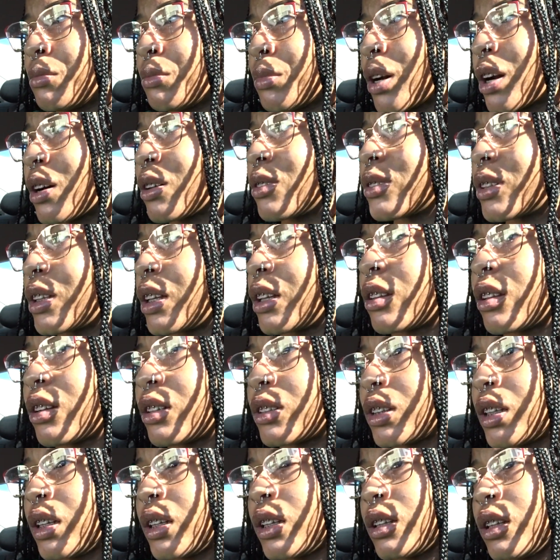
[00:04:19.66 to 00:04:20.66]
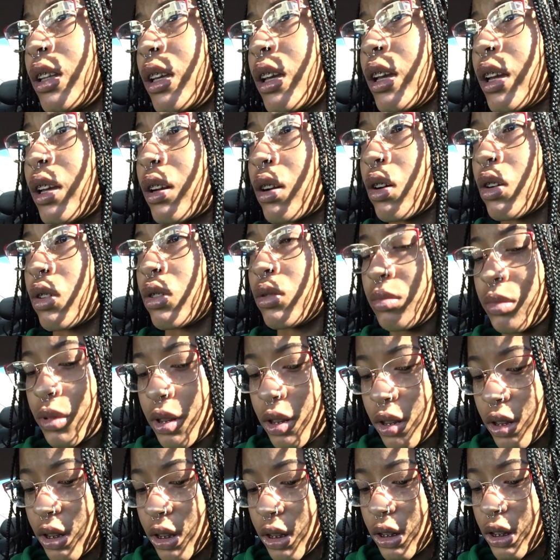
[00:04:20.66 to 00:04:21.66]
But I don't think there's anything in Home
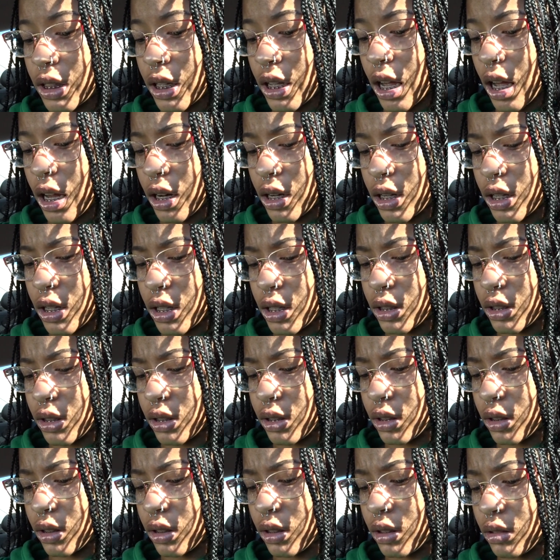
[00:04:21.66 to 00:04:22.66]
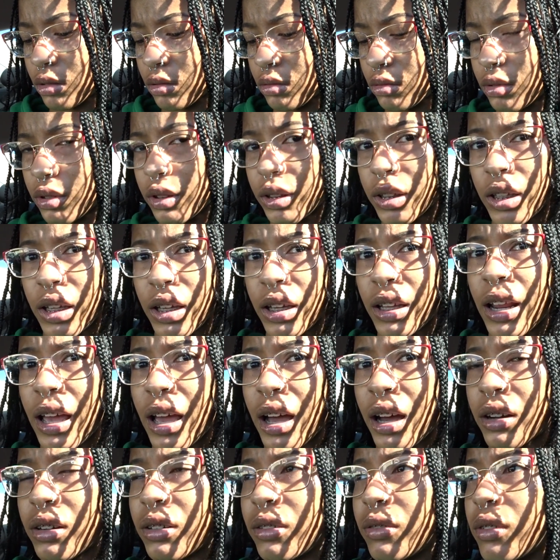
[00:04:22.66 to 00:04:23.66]
Goods that I need to get
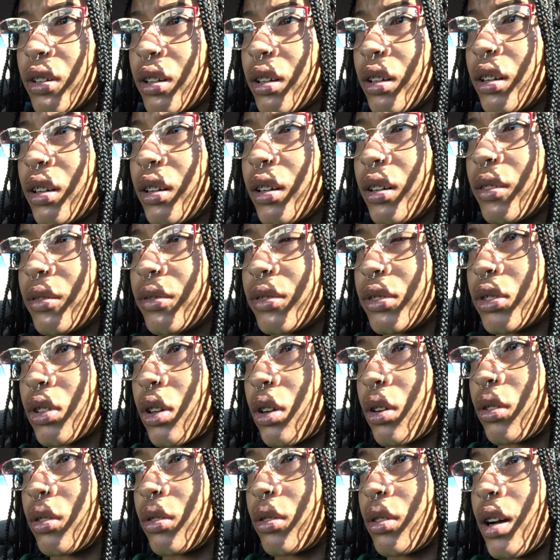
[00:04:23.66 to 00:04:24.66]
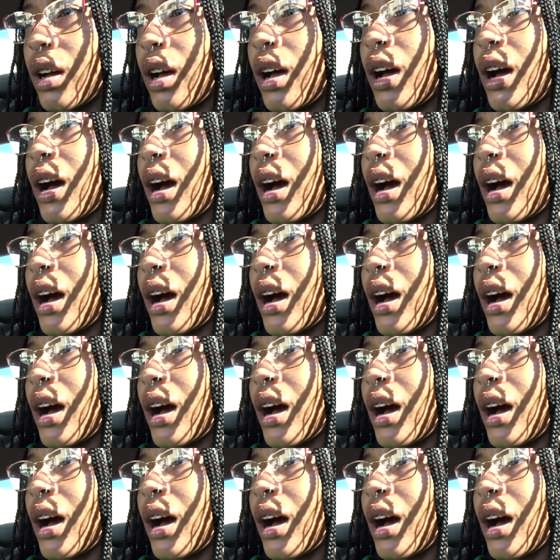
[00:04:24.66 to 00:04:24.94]
out of. So